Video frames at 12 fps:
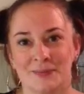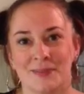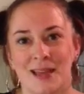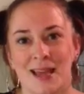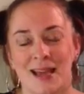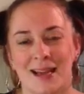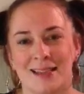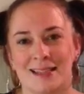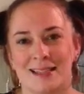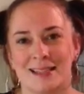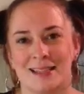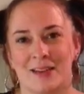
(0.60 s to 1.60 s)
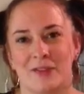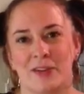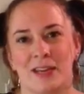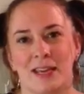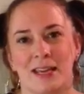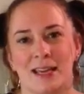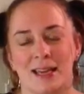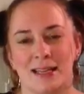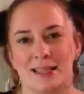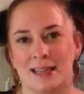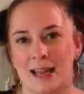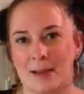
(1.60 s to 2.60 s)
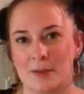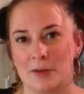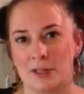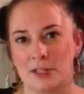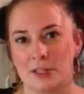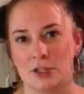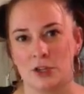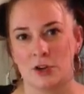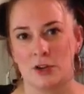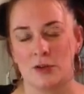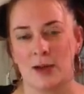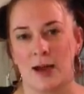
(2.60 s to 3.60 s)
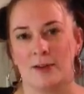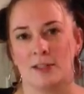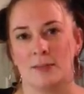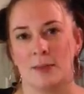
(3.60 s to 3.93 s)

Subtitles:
Hey guys, it's Stephanie, and today I'm going to show you how to